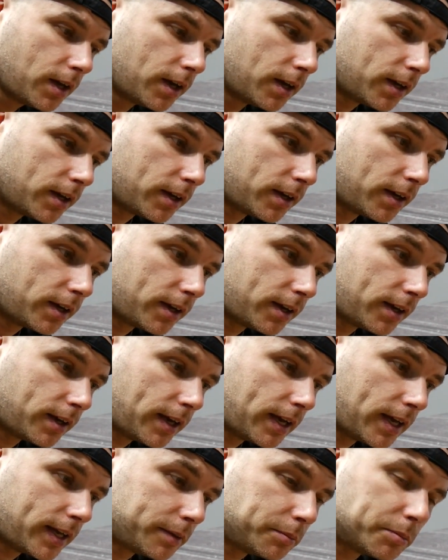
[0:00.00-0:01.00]

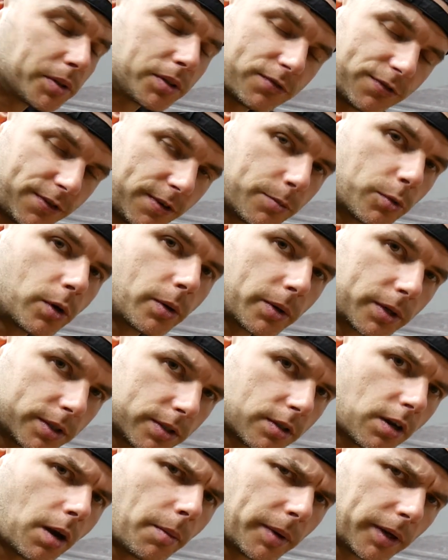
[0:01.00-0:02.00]
but February is
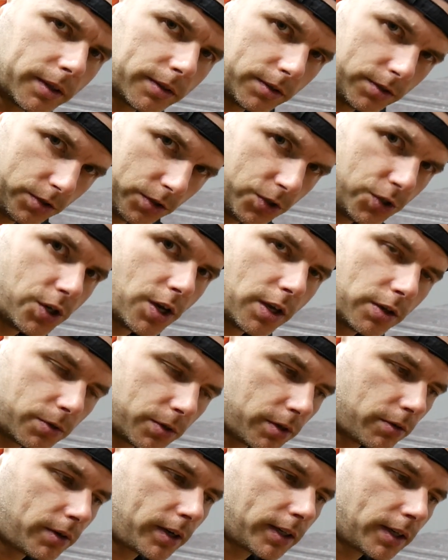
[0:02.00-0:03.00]
coming. This is
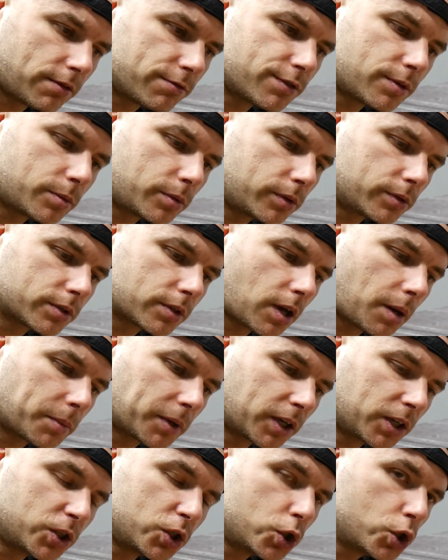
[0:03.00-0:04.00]
January right now. February is
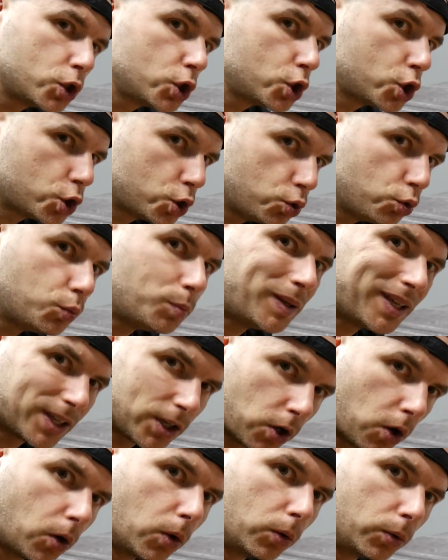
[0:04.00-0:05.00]
coming, should be
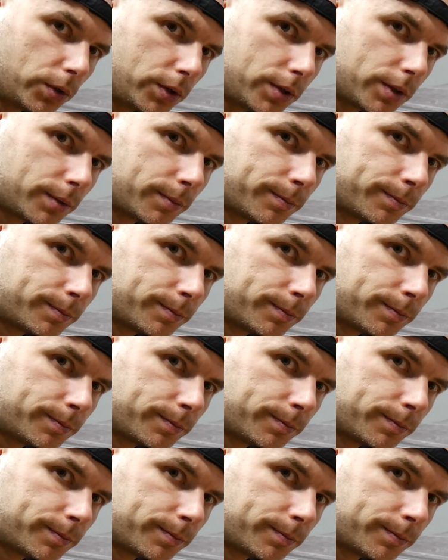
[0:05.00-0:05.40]
cold,